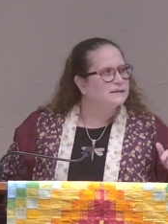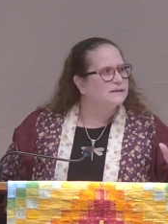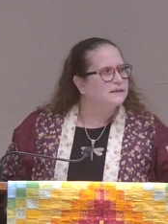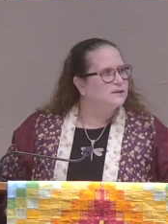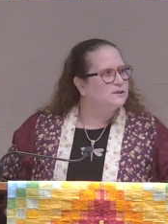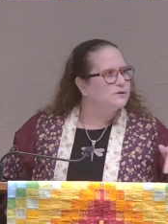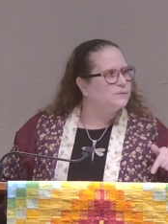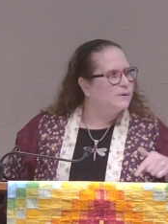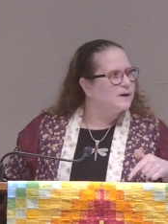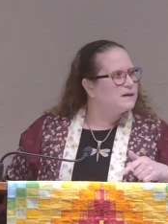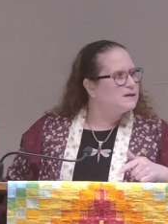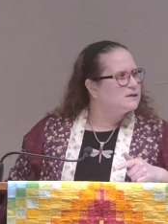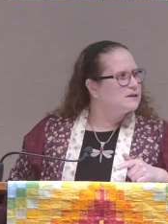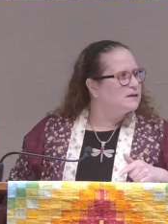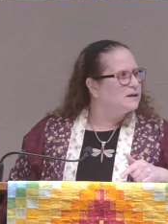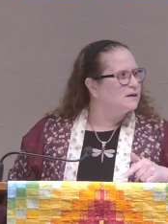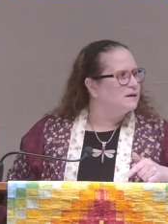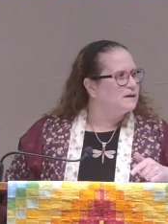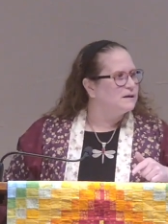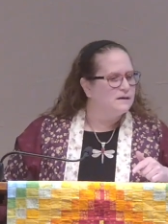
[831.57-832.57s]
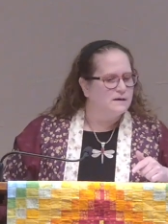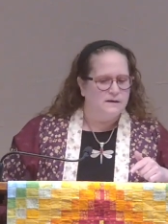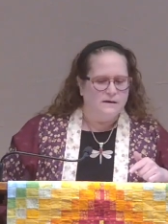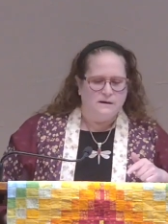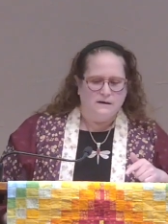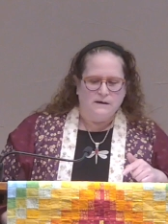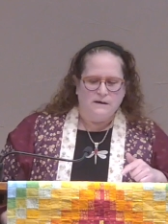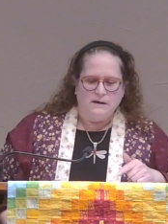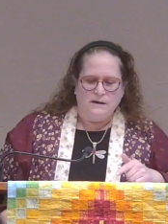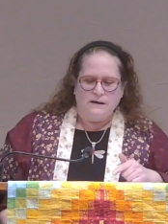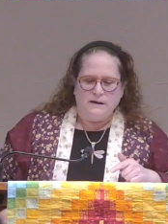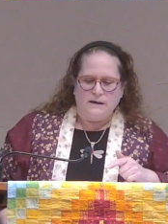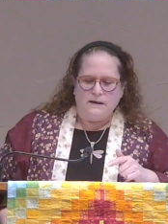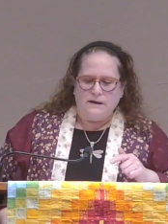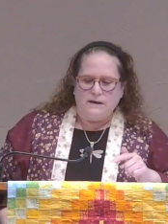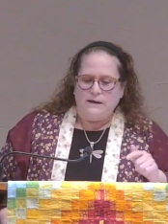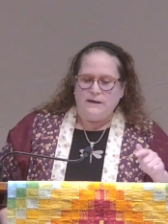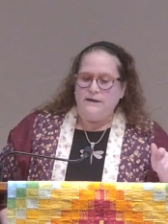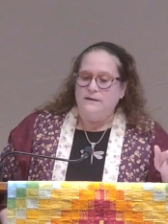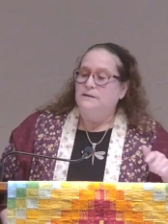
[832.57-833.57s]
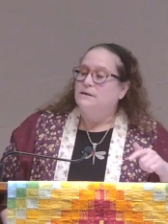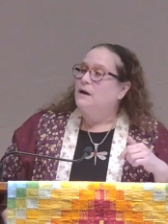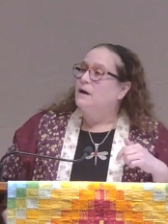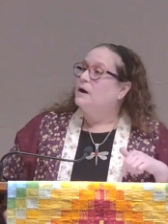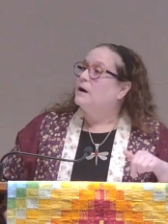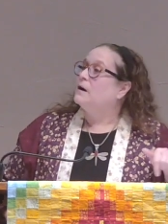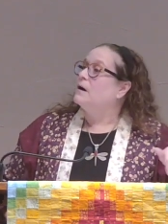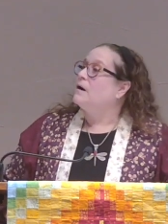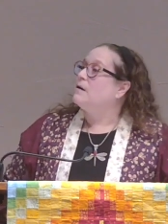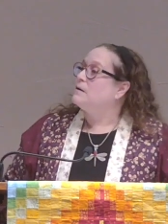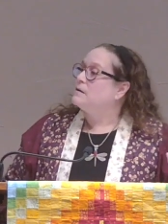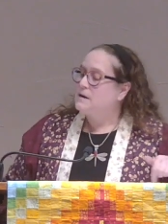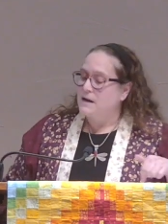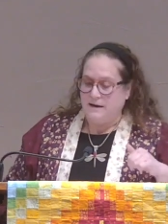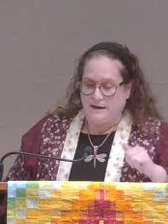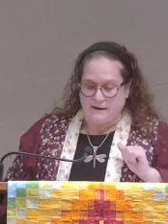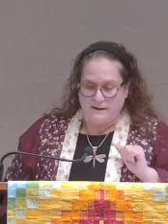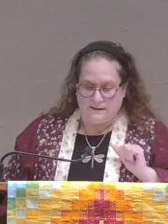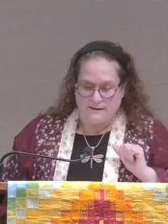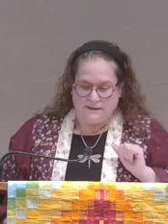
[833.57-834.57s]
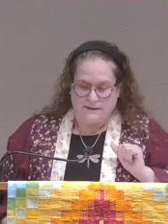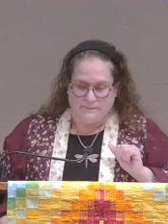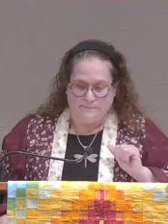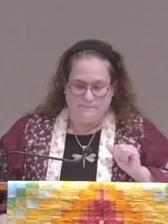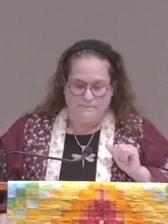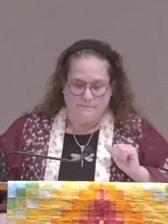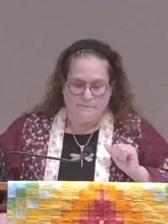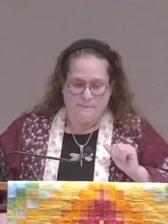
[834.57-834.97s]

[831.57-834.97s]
situation into her own hands.